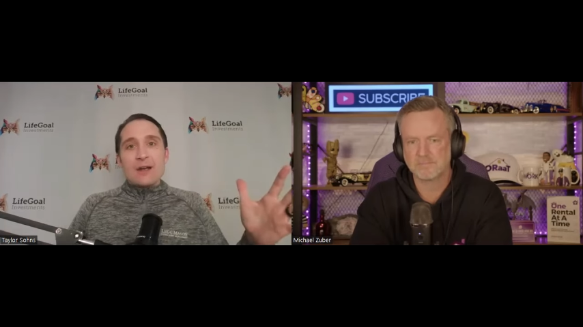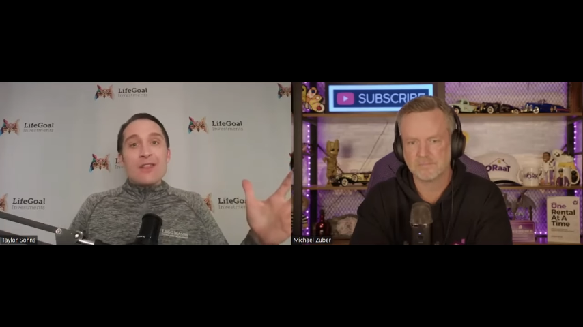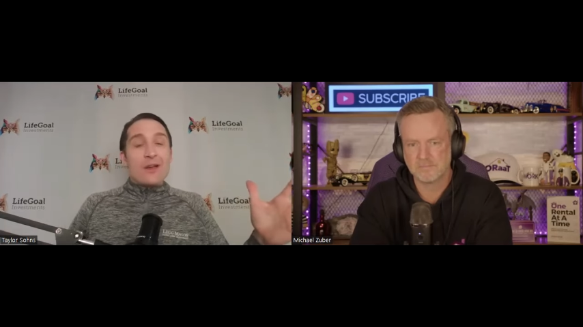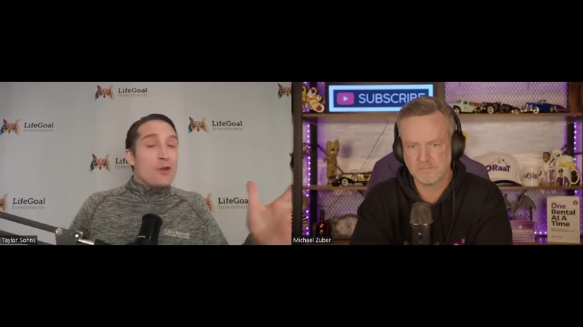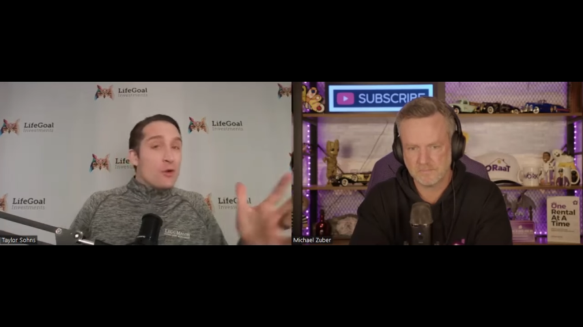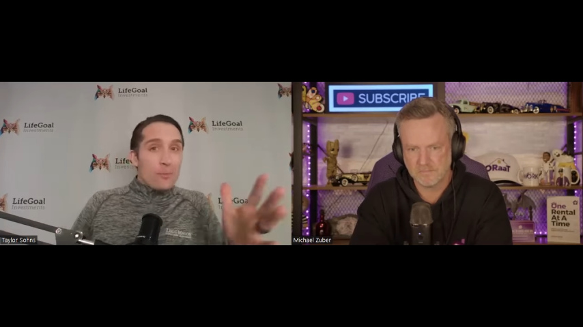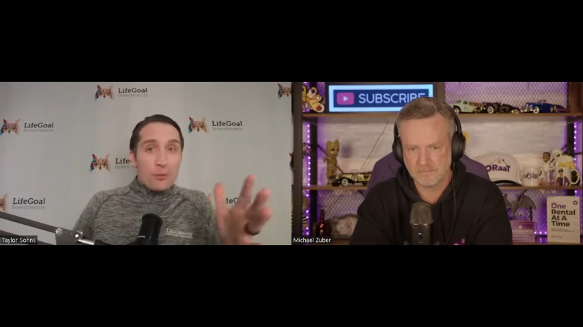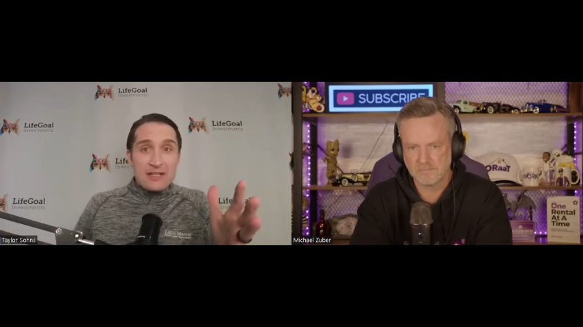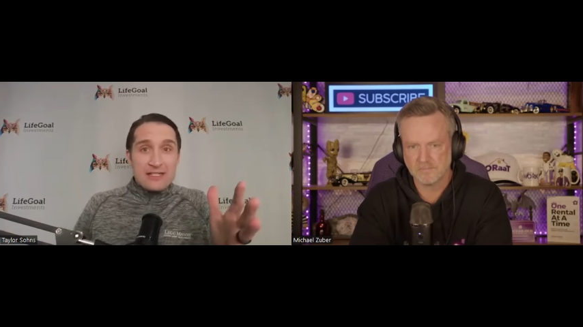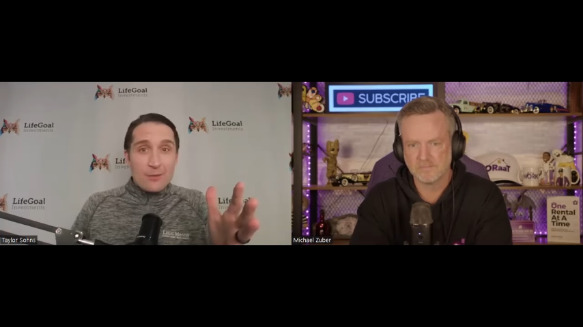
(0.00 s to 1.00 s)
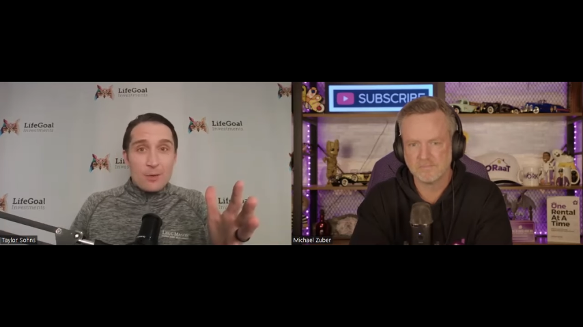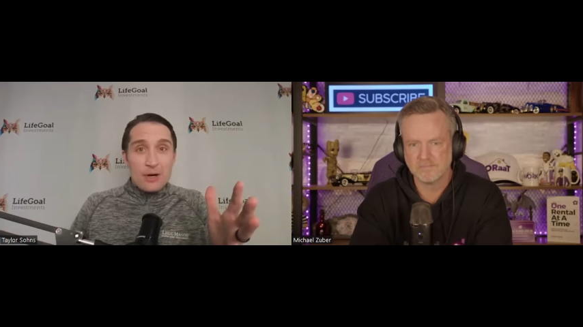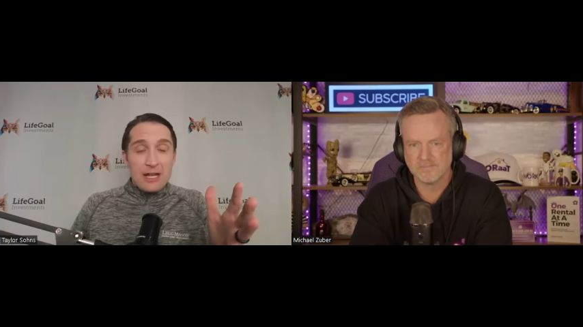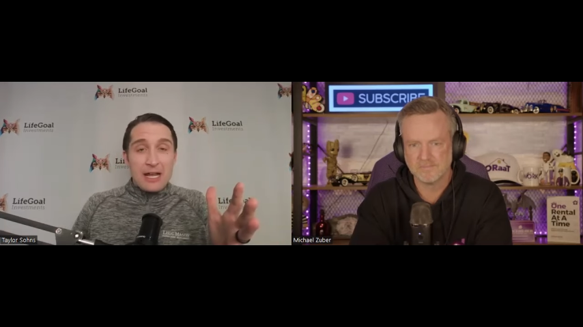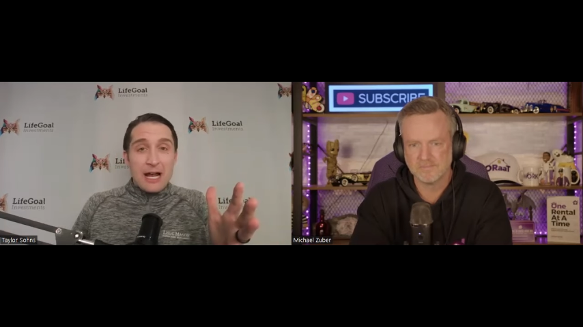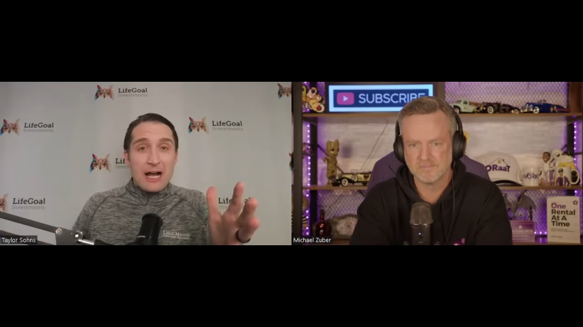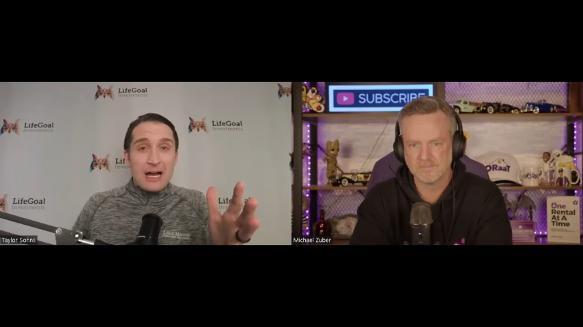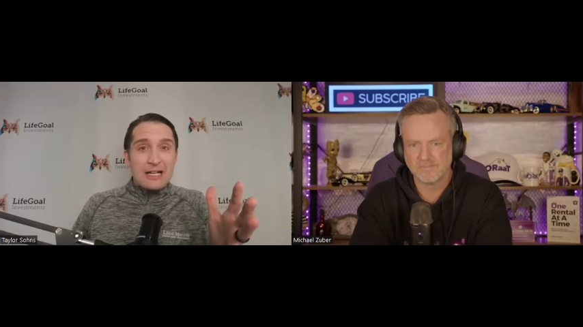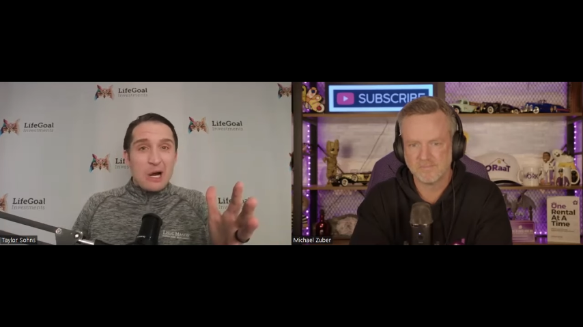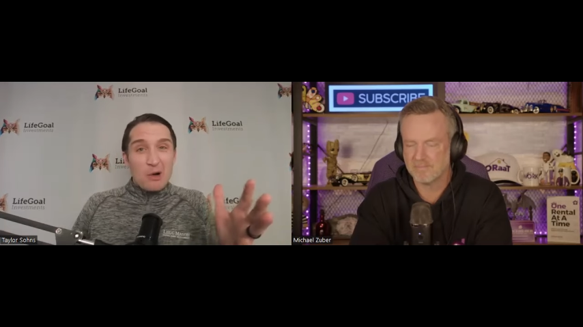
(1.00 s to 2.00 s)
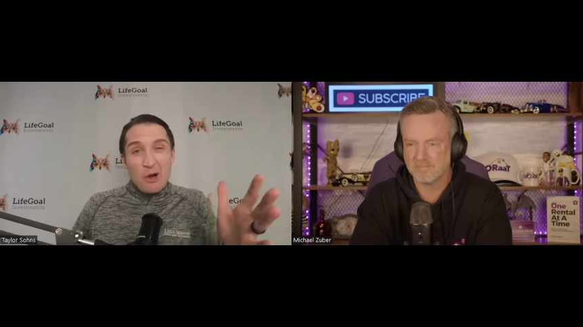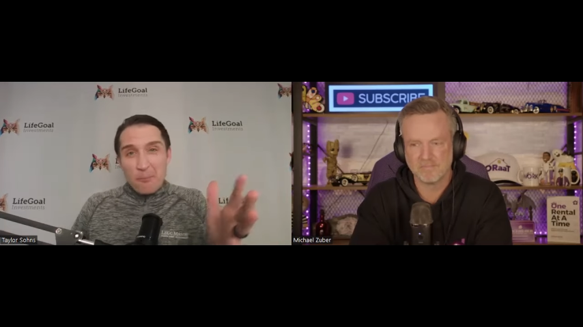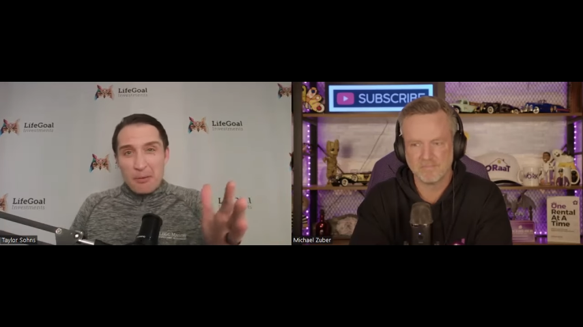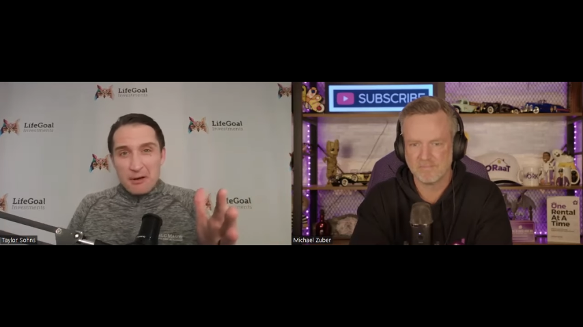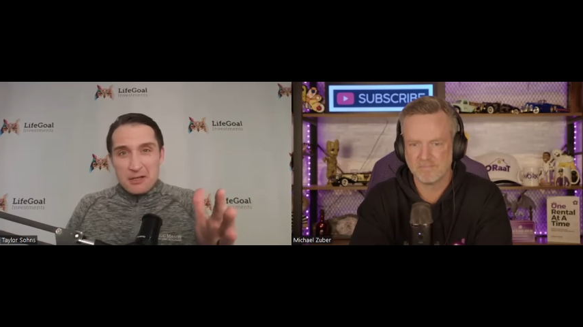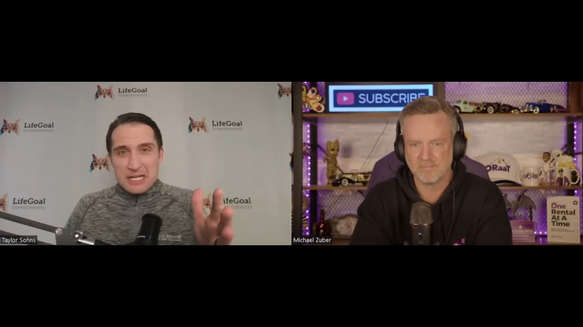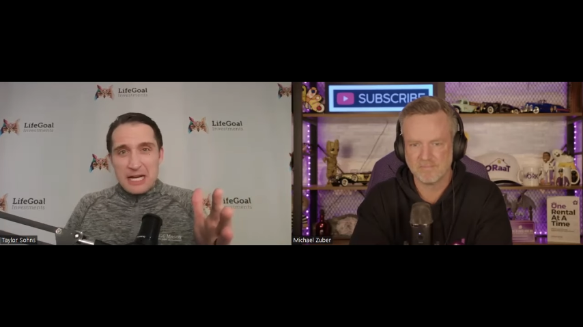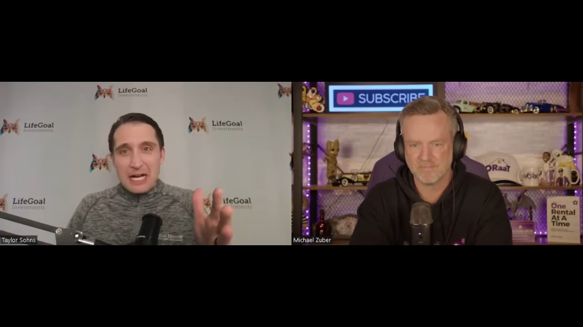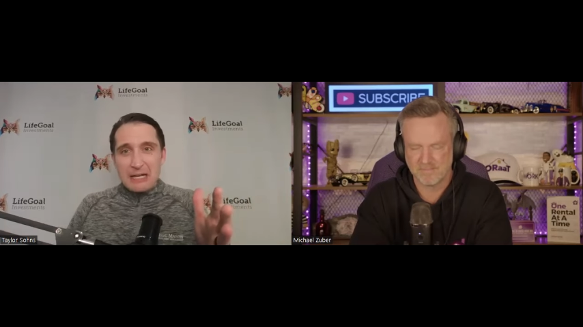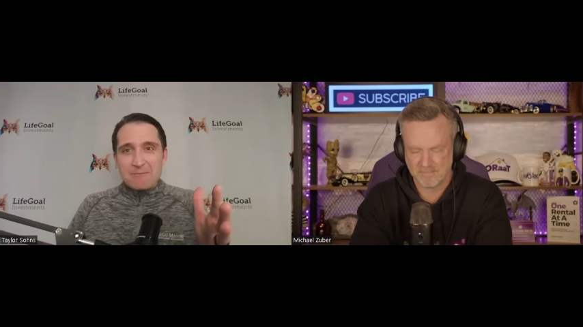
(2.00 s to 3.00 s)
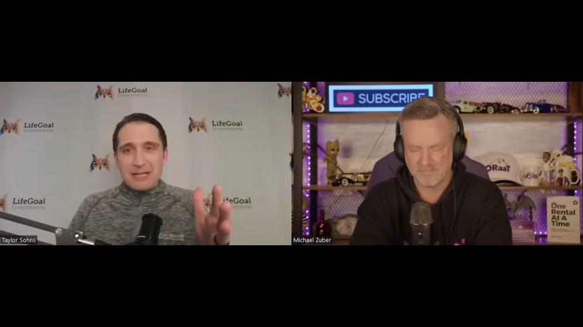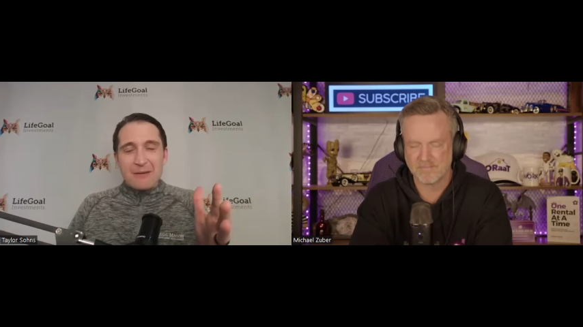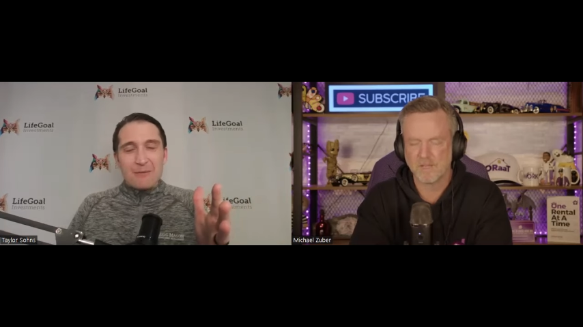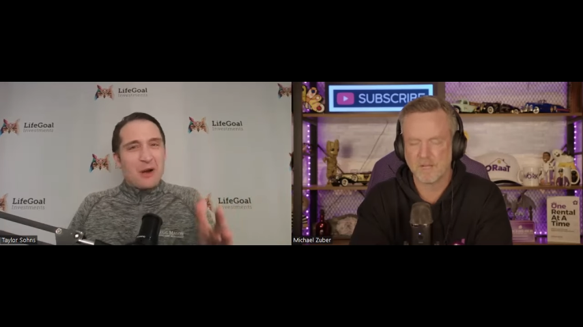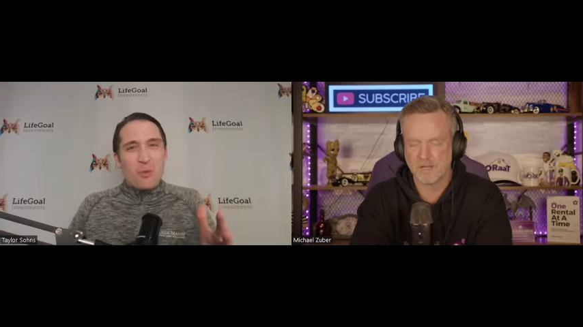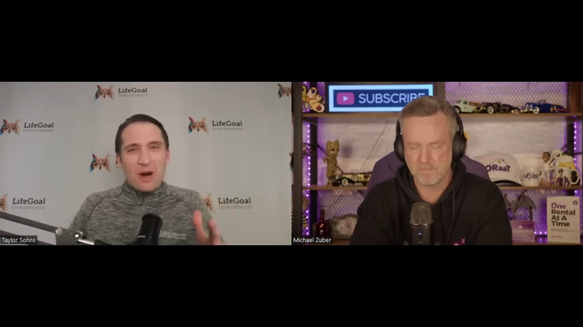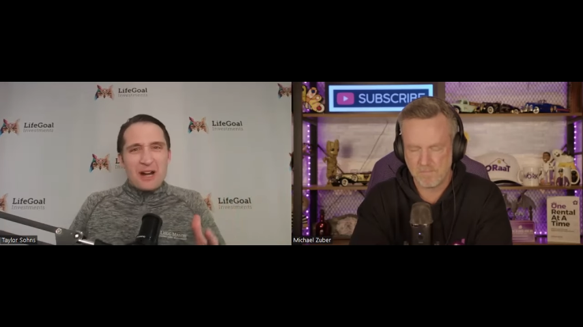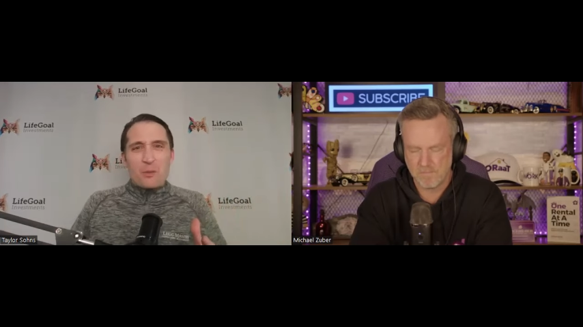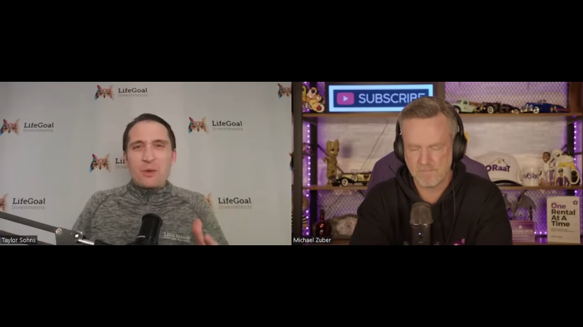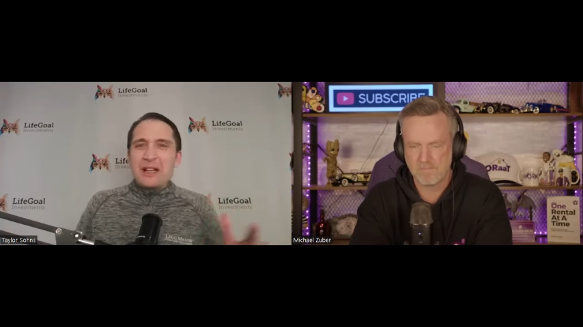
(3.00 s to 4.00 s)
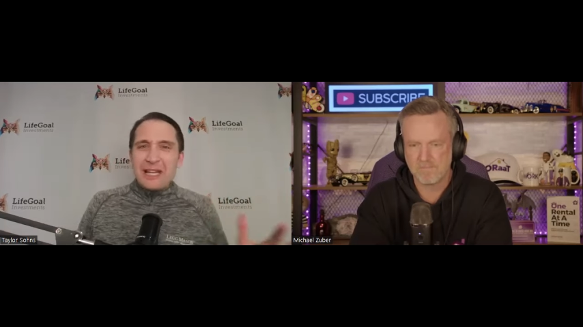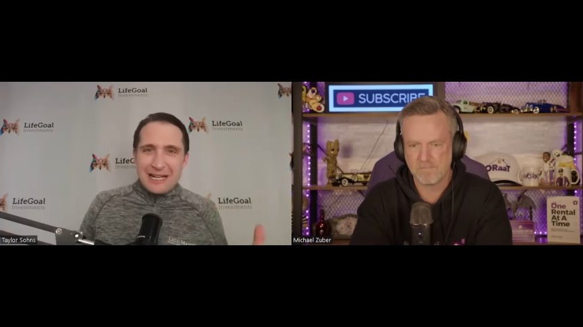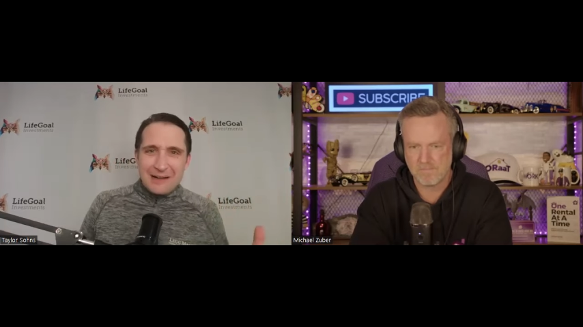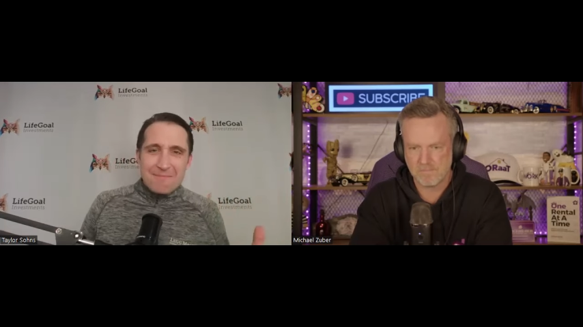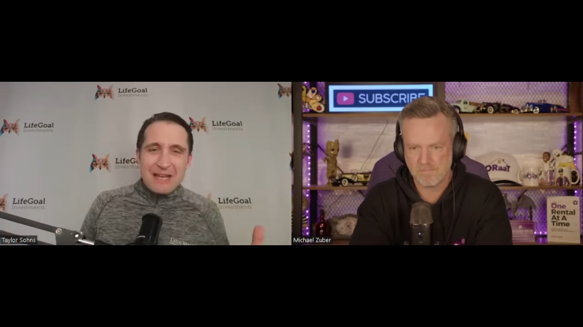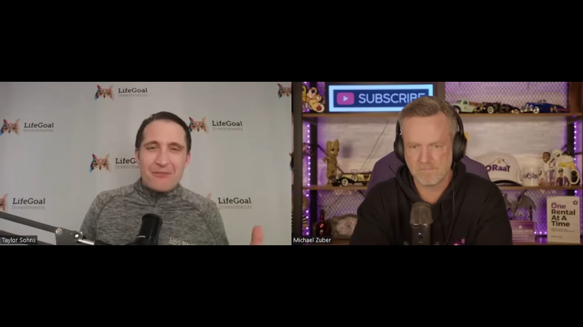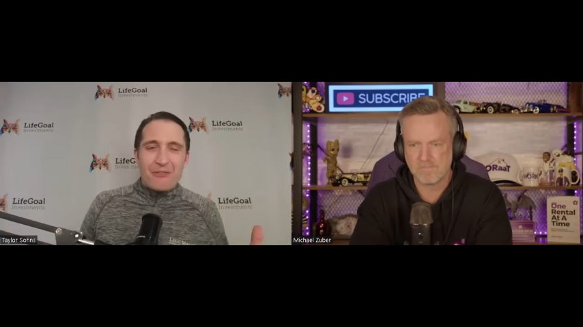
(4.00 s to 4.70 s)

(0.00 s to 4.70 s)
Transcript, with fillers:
Speaker 1: the new employees that we're bringing on are all part time, and we don't yeah. want to really commit